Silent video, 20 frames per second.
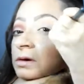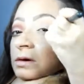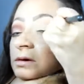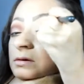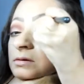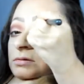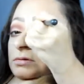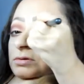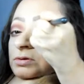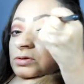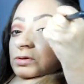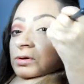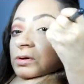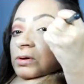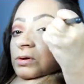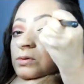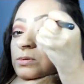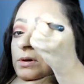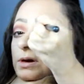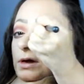
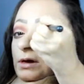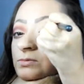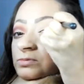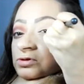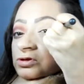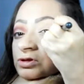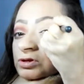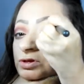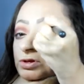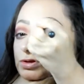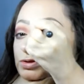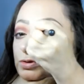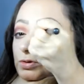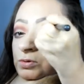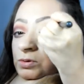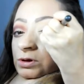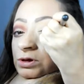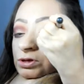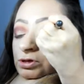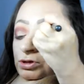So I'm just
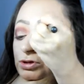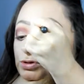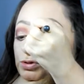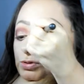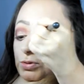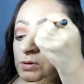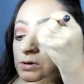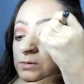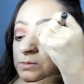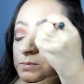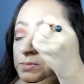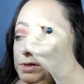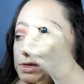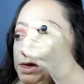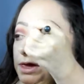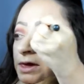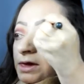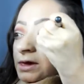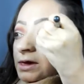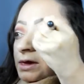going to
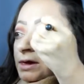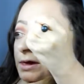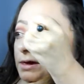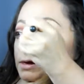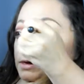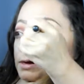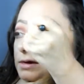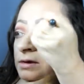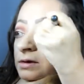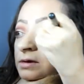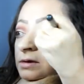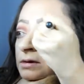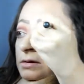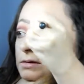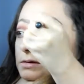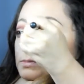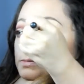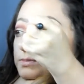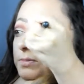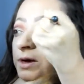apply it
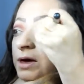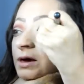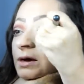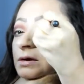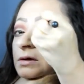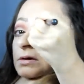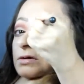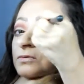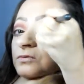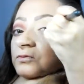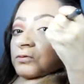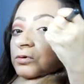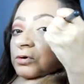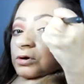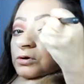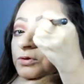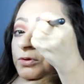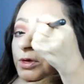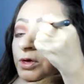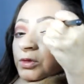back and
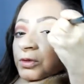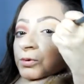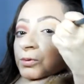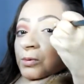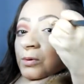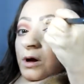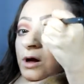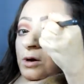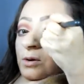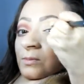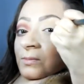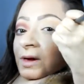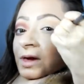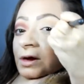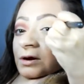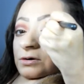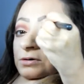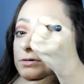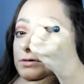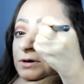forth throughout my
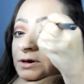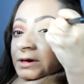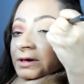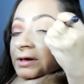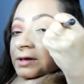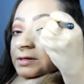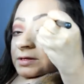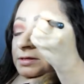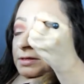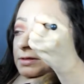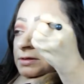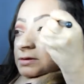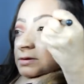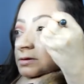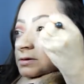crease.